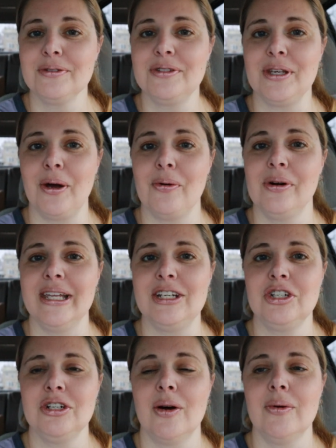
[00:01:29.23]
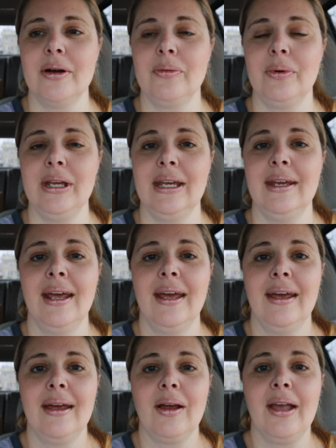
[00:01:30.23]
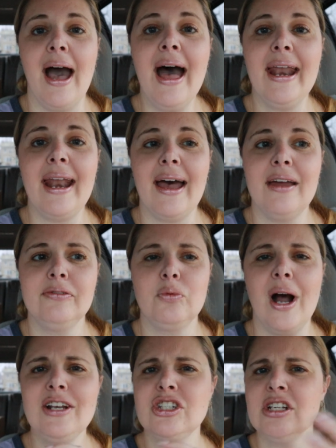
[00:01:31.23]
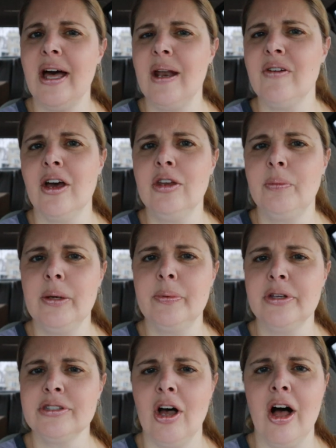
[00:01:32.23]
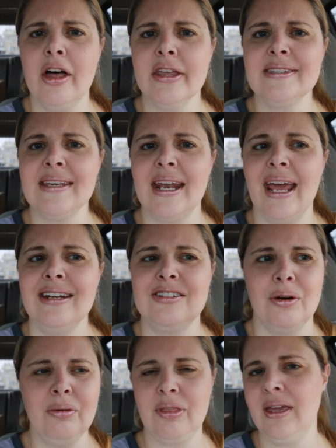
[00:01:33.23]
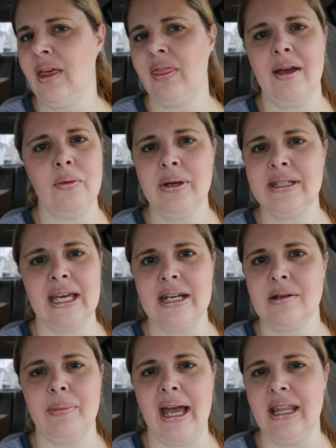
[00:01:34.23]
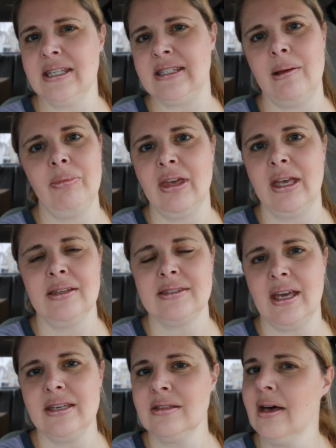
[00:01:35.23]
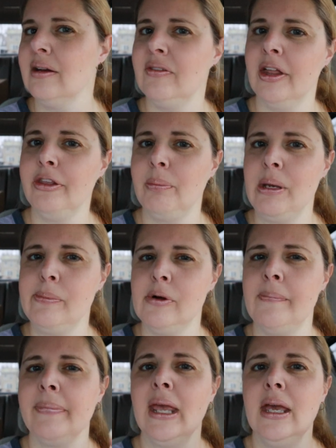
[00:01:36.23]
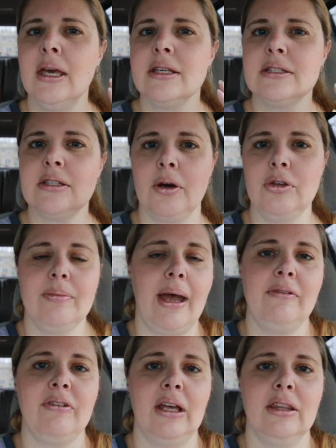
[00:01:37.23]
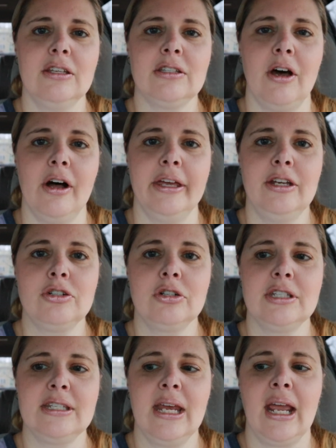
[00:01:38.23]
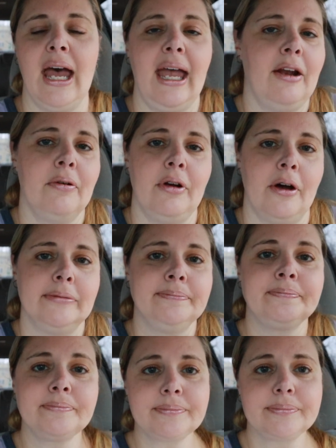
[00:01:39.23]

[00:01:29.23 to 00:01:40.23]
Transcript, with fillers: So we'll let you know what we got. I've watched a lot of other people's hauls and I don't think that we tend to buy the same things as a lot of other people. So you might find this haul interesting, I don't know.